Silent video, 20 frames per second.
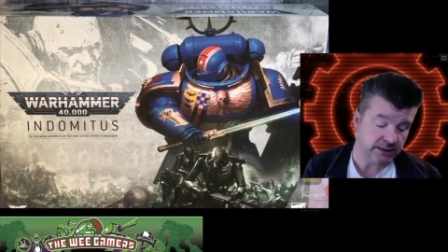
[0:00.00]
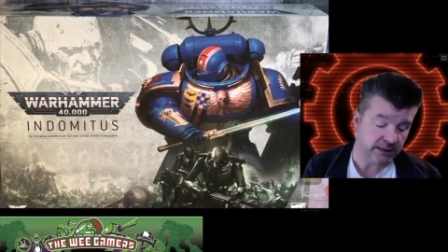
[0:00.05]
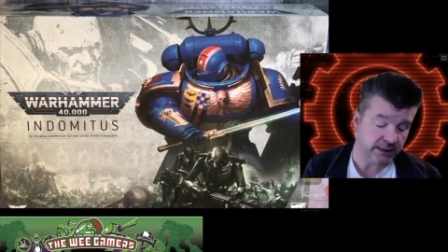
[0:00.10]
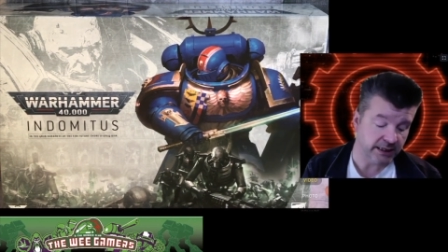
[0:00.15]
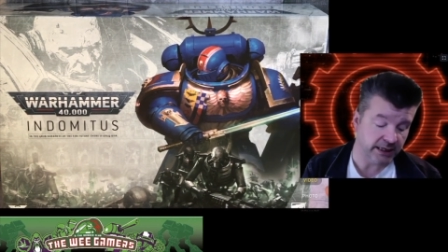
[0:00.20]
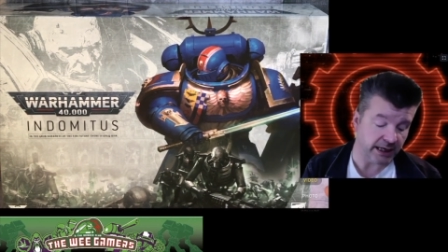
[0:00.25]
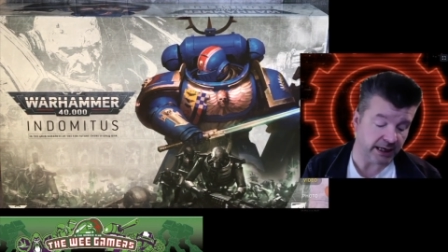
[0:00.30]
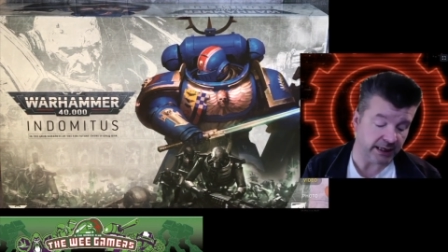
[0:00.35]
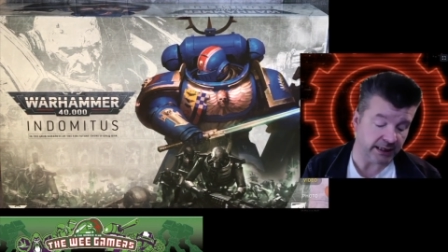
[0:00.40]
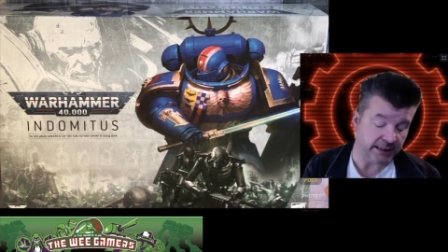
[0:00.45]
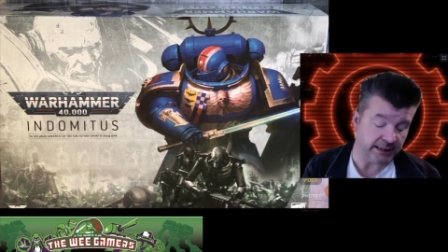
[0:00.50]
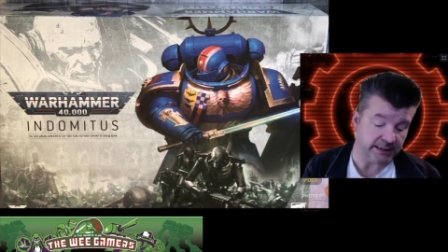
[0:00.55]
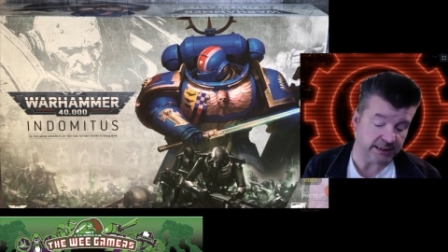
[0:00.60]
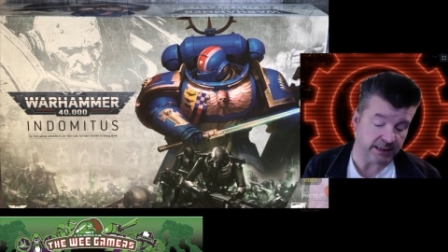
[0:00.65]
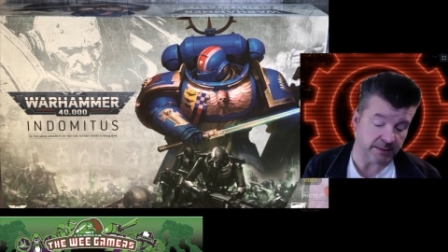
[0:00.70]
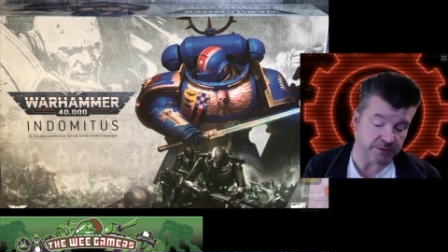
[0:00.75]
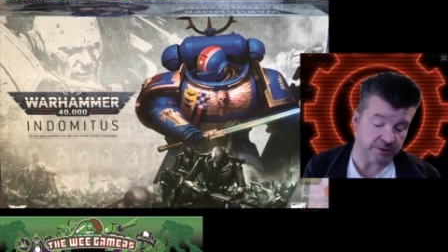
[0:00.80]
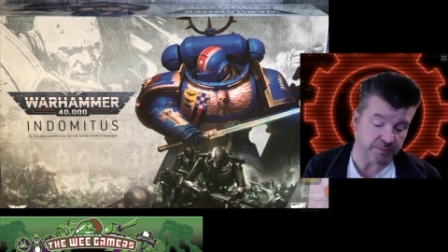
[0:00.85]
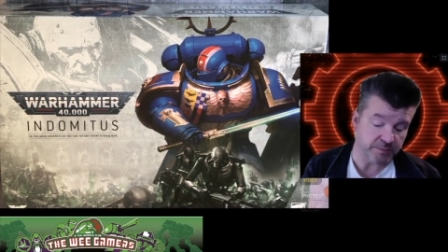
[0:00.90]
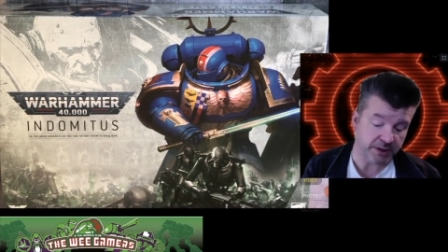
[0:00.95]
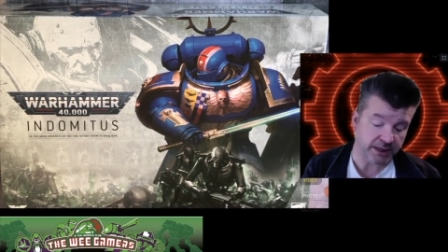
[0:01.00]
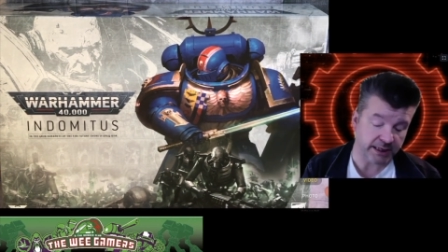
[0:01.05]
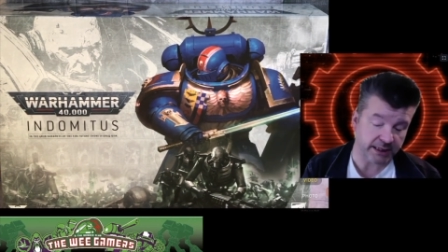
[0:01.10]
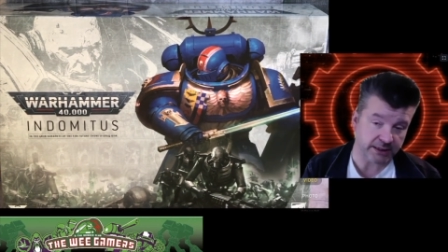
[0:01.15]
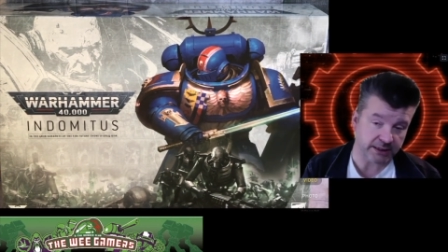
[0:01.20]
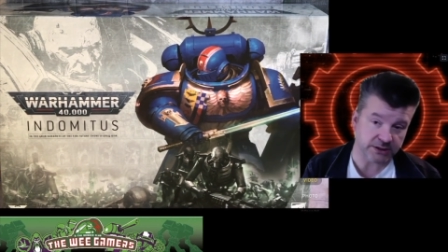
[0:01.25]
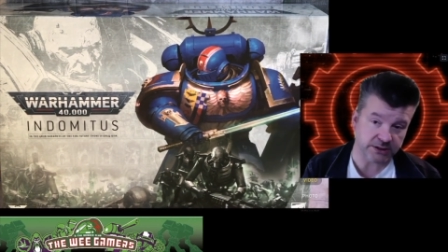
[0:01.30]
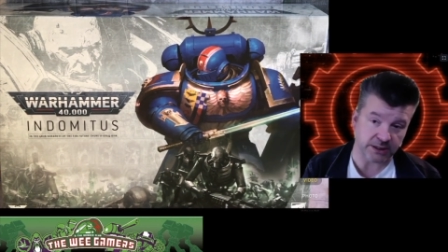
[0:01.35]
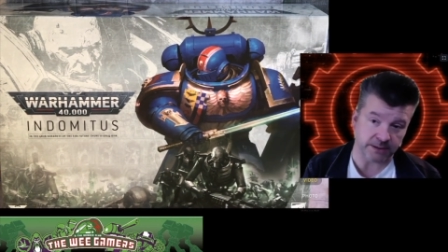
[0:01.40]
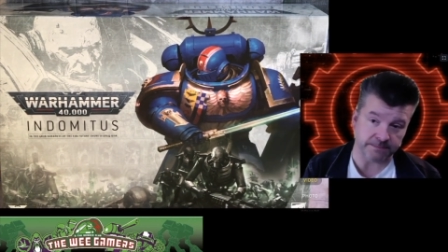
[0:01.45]
can it tempt you back?
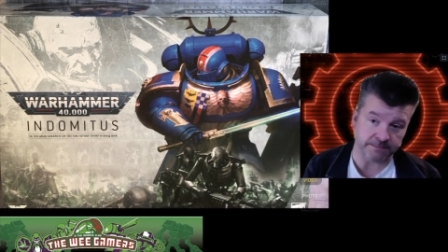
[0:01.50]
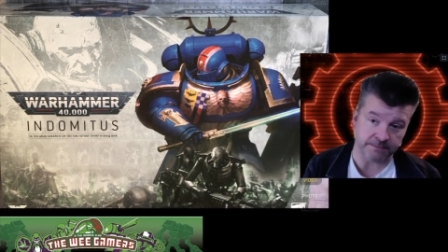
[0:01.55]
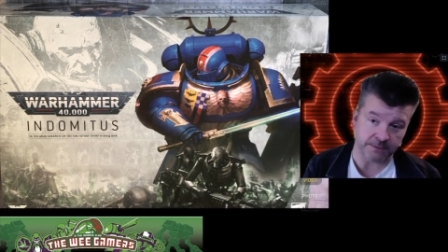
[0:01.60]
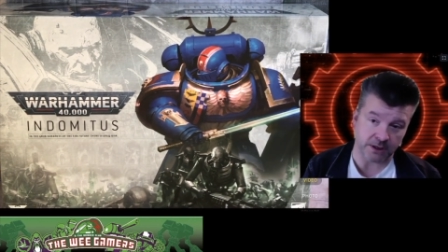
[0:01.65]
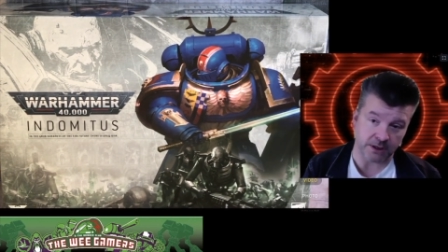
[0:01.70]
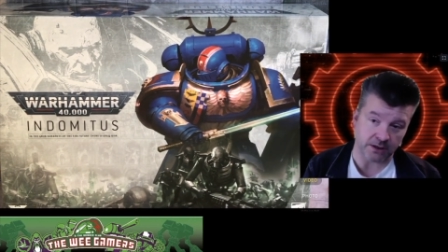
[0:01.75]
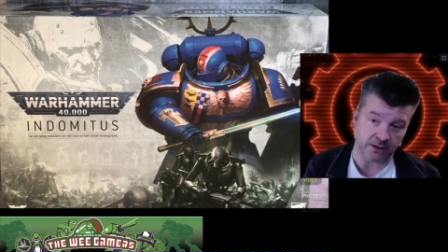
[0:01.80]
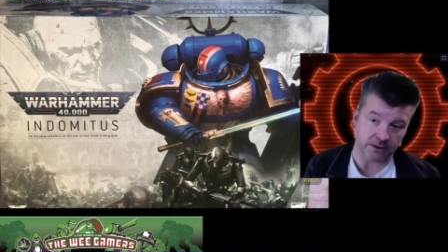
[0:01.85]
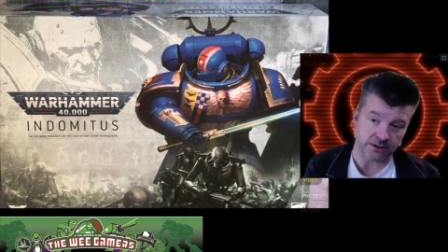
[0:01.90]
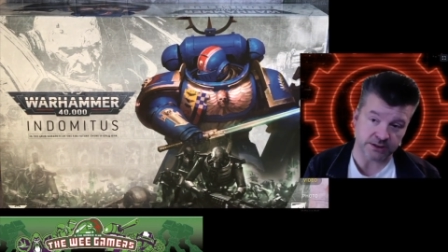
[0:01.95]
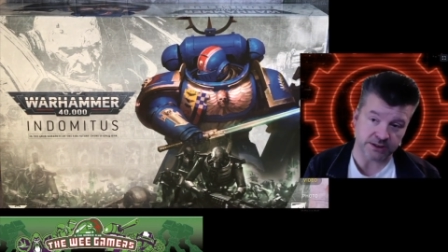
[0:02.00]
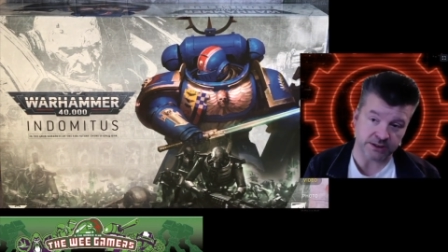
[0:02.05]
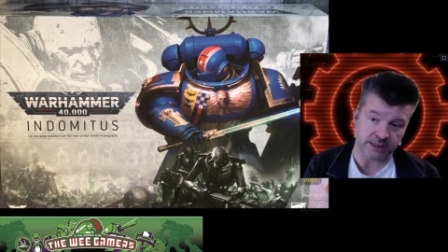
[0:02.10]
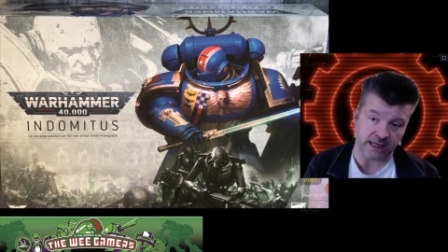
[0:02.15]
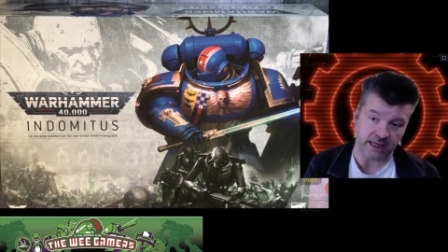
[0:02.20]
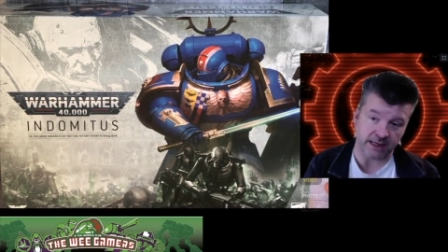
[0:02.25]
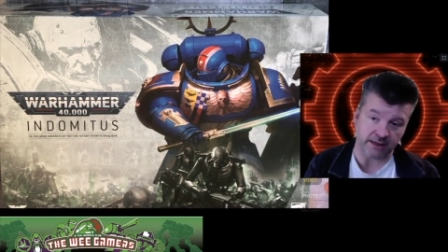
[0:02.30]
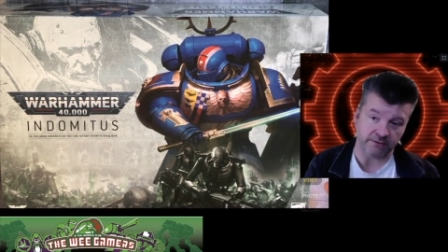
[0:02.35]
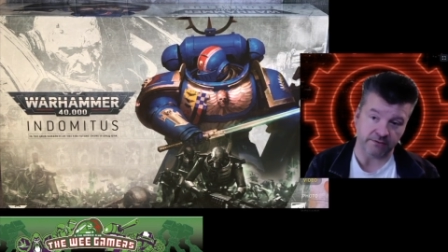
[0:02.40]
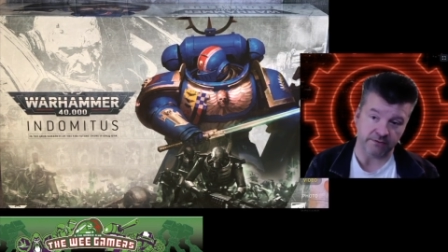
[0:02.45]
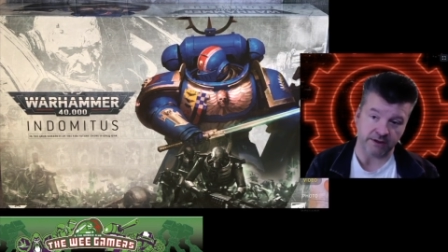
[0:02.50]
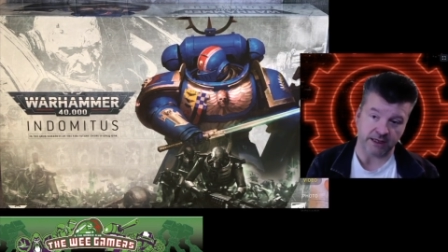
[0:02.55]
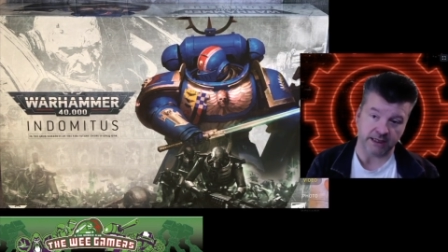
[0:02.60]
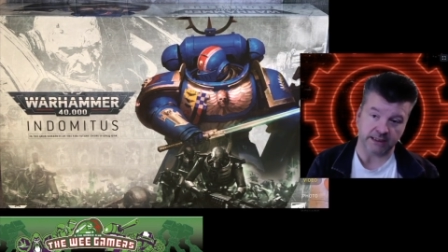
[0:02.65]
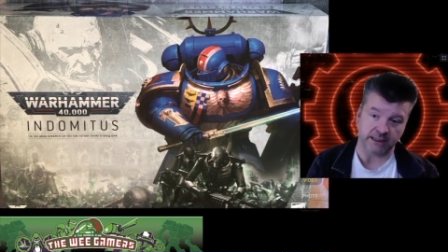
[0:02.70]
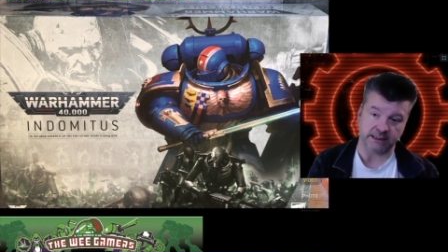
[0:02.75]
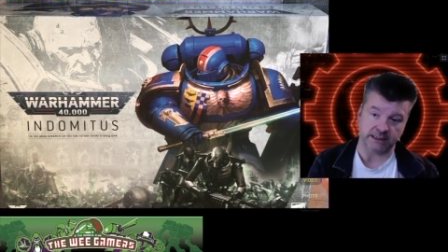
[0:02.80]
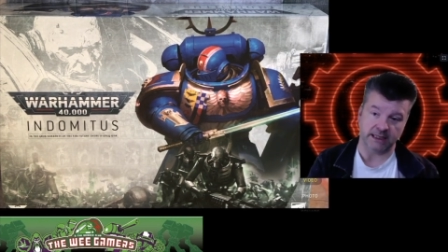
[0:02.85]
Some are saying that